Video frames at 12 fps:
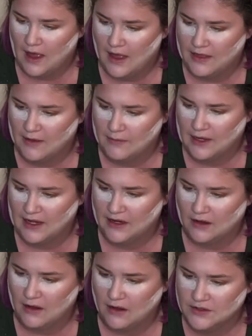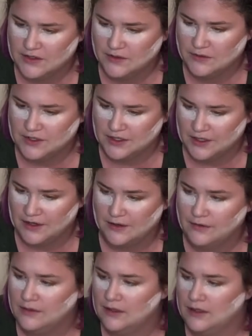And then what I can also
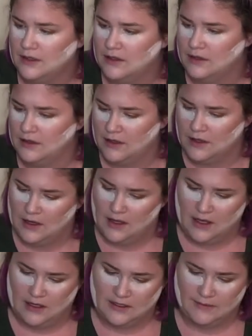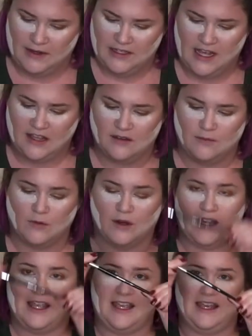do is I'm gonna take the
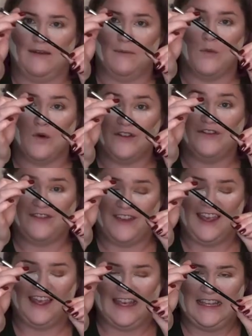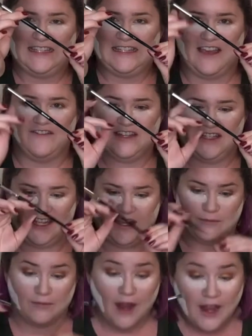Morphe
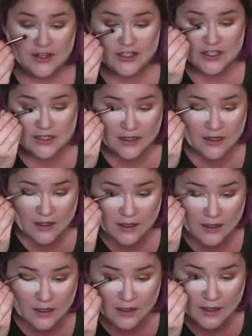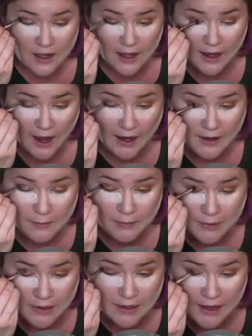E17 brush and kind of
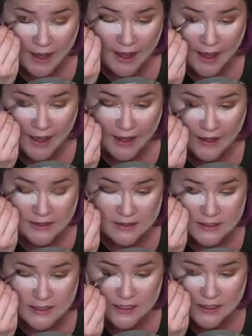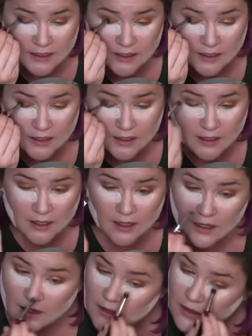blend
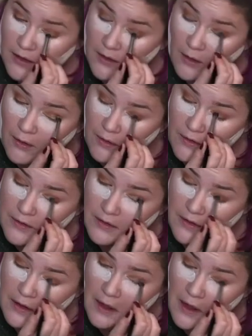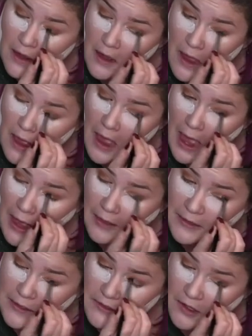the gold
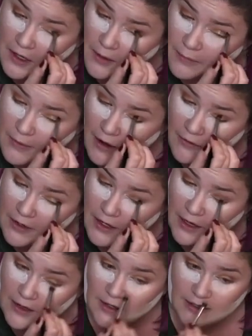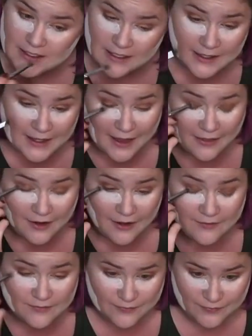and the dark browner color together,